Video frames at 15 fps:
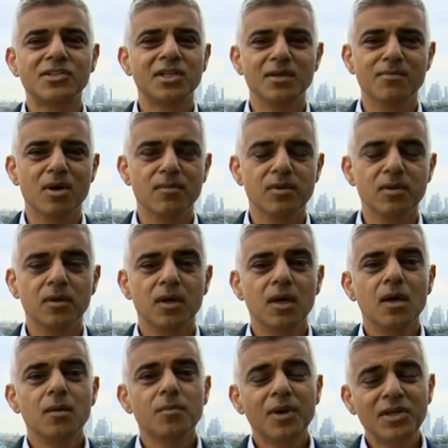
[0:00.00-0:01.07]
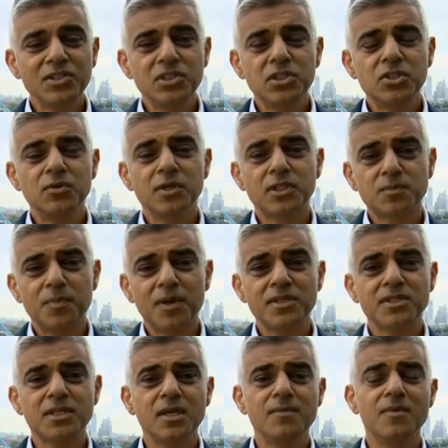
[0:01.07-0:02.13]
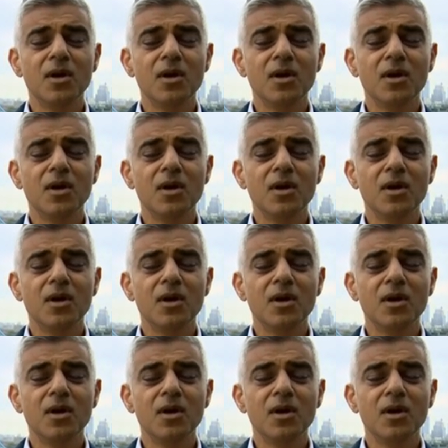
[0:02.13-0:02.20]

actually moment, but actually to express to